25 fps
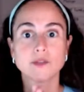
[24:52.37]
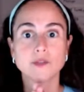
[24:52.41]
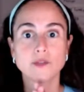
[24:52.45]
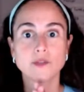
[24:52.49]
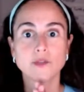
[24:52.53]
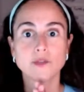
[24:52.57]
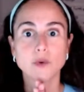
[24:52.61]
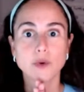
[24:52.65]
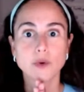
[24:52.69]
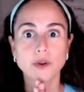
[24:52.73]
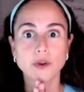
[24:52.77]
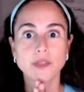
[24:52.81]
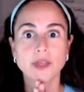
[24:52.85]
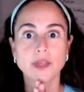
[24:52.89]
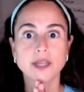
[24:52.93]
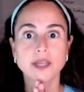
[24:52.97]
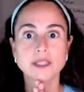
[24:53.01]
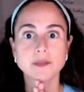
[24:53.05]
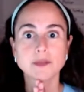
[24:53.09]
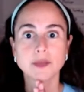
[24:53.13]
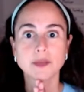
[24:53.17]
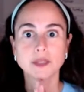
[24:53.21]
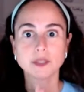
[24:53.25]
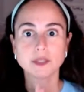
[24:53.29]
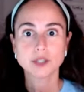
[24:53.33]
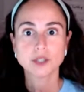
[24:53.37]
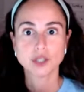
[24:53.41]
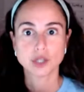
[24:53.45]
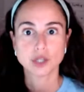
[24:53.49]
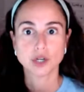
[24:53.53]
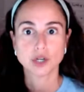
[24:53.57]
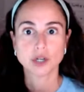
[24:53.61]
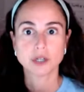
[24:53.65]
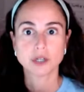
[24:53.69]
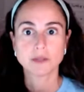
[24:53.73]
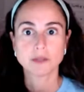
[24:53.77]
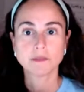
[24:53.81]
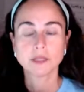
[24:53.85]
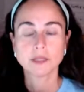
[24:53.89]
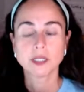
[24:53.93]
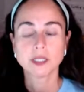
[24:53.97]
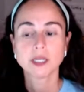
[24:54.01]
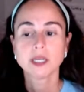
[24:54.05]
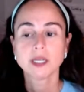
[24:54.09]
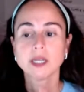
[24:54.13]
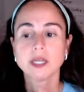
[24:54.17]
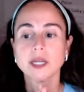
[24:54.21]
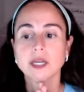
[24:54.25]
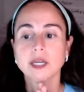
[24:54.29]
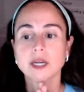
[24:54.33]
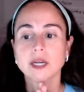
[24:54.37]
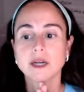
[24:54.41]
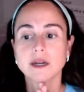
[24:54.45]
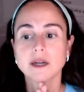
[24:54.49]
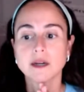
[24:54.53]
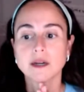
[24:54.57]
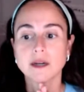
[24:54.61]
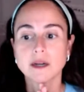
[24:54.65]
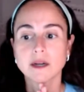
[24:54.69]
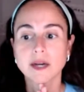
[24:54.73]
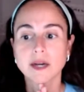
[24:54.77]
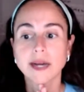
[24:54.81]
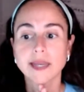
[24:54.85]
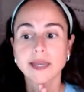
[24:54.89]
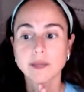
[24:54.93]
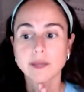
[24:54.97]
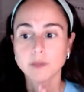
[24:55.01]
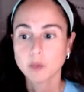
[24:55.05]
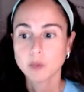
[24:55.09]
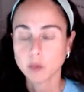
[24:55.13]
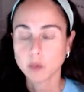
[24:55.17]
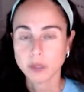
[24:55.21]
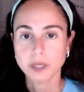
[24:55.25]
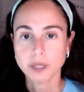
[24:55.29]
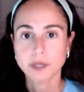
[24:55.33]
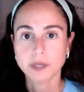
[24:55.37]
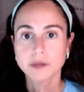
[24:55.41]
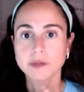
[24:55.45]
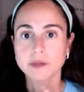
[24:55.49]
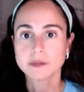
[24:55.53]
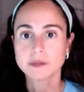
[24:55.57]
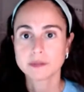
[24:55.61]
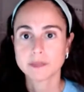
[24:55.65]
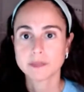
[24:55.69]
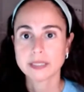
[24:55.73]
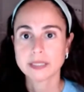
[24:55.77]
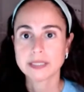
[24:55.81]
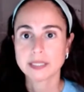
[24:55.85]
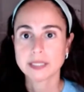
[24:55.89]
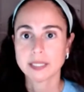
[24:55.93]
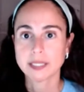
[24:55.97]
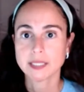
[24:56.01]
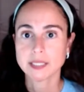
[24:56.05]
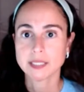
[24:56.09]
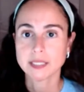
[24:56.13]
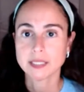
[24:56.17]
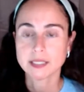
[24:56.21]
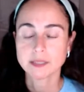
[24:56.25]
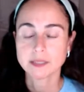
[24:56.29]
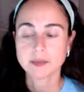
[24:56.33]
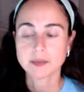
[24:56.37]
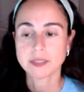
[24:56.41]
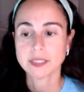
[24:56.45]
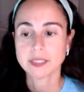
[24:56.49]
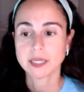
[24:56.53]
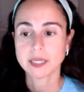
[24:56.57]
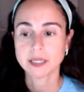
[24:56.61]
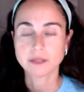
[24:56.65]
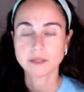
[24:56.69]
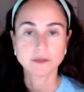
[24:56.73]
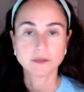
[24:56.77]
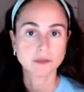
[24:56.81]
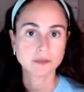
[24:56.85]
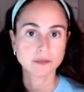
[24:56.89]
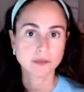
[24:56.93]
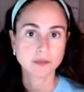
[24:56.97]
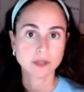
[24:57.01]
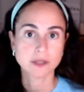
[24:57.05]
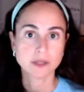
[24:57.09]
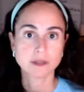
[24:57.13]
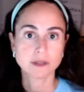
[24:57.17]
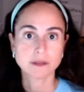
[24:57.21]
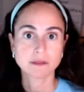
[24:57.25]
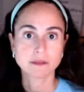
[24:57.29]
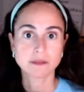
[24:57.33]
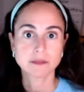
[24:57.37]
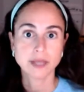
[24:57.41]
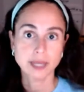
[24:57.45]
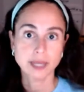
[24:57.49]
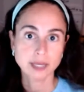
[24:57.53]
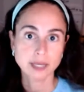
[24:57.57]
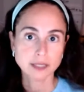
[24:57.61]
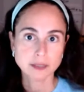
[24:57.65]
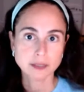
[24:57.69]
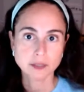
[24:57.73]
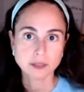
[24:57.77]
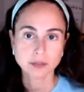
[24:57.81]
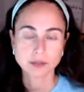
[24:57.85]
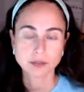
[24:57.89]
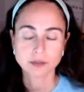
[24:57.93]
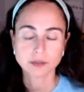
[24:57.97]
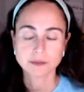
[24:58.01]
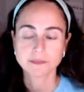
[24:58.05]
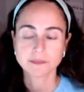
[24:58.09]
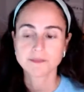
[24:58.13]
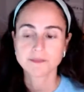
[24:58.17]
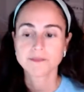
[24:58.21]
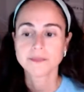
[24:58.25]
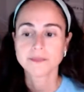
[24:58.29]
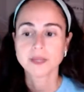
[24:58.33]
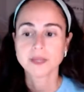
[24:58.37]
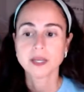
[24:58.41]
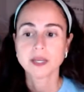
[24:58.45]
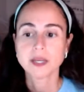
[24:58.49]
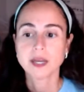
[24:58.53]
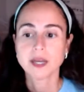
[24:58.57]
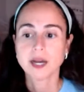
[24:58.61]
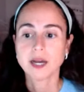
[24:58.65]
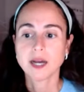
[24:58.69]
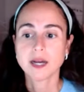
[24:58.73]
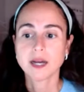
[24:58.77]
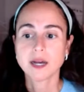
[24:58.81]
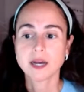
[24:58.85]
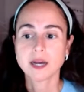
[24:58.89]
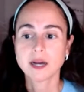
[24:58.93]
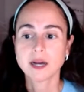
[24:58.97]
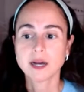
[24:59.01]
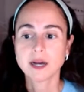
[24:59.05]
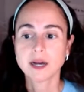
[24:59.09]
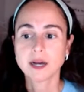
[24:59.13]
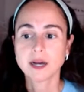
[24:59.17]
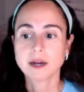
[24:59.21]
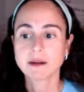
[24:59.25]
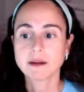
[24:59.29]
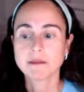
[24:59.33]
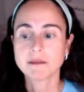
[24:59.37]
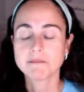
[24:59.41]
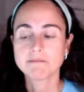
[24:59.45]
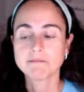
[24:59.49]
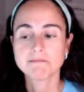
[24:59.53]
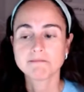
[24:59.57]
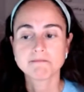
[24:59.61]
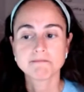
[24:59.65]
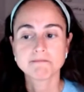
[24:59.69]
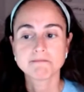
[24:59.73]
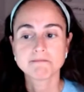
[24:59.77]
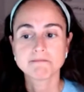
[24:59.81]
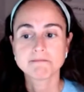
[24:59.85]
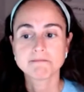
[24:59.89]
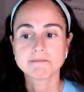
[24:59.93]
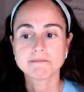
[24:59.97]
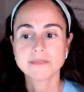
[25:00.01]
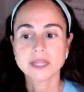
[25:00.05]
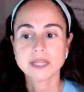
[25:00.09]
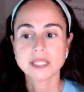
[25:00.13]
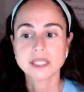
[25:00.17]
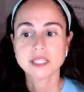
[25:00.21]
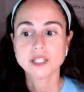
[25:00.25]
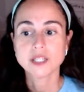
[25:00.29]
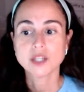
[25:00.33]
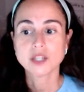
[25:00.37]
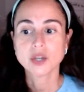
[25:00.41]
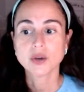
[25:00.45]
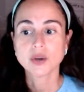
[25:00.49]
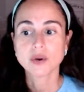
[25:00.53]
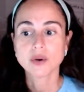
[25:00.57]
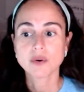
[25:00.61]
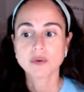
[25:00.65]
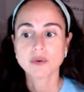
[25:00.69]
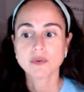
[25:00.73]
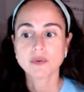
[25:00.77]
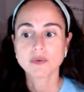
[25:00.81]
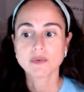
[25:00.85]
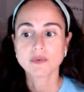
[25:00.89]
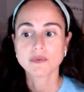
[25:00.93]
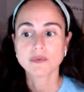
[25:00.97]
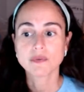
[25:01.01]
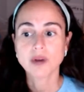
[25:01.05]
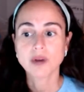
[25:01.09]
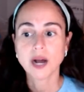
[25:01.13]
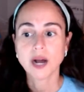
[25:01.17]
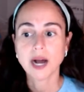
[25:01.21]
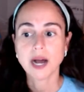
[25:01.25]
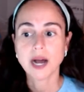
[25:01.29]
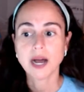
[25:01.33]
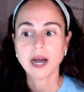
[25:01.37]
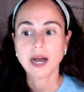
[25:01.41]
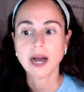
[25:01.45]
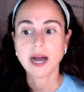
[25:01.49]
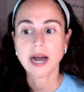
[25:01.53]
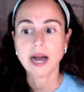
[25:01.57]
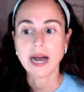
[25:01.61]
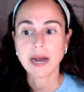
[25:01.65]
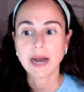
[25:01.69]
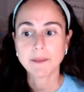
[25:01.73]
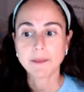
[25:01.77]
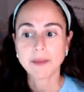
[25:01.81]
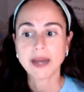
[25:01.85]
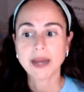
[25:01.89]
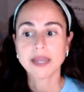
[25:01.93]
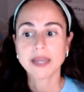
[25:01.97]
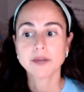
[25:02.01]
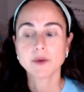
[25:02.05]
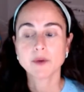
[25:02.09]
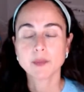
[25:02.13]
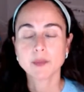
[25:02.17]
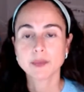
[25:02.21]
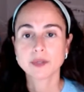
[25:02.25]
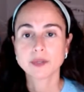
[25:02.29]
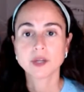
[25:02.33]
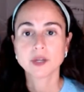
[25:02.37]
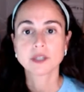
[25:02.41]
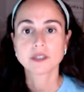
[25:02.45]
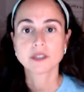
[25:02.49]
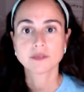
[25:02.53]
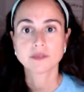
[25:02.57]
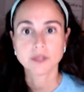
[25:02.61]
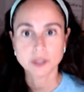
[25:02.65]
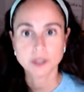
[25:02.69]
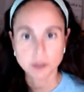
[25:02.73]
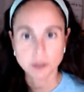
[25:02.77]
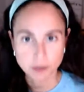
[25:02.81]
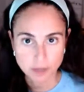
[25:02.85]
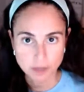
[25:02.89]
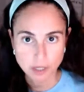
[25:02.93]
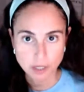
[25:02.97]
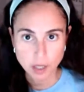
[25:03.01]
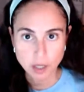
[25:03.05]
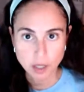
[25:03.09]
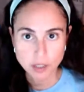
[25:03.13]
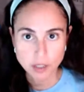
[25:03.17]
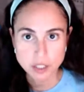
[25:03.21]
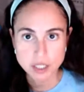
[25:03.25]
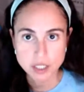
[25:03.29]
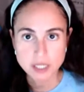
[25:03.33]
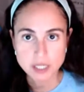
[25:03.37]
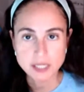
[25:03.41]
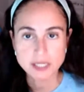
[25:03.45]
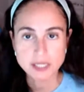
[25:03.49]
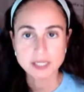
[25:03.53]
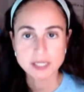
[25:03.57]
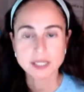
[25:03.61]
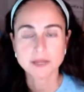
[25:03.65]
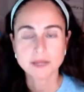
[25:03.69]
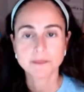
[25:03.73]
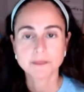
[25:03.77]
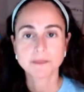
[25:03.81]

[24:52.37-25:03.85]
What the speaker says: fourth has been the charm. I am a widow. My second husband died of cancer. Um, so, am I a reproductive endocrinologist